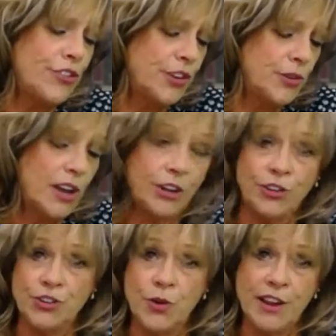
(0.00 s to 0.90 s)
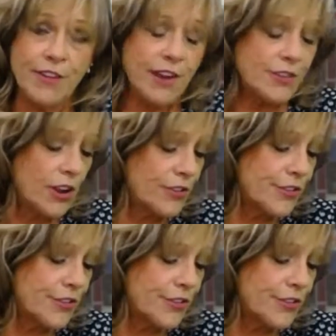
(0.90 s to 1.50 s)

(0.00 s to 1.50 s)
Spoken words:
to $125.